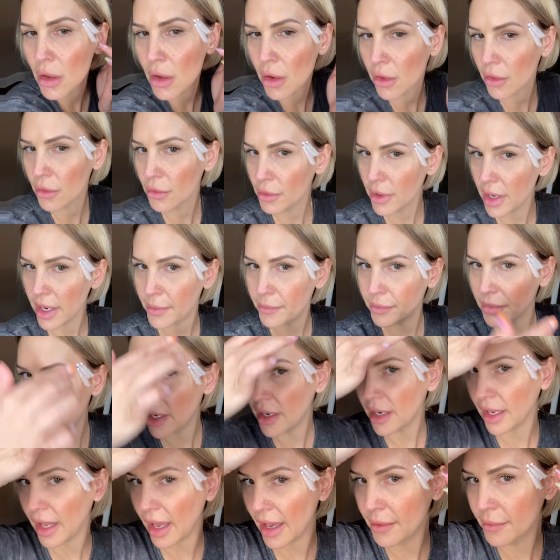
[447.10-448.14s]
All right,
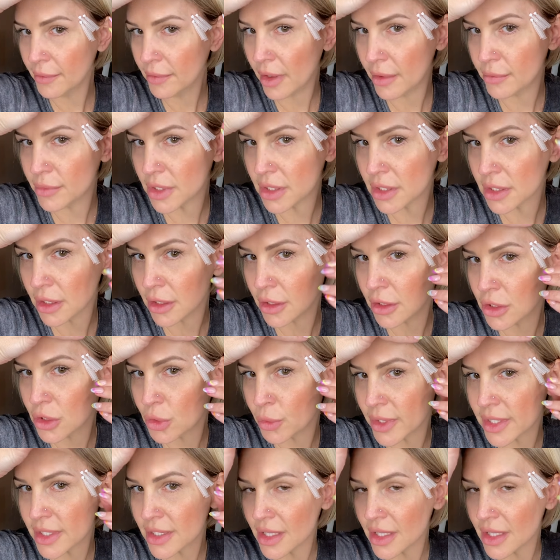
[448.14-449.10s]
and again, I'm just gonna twist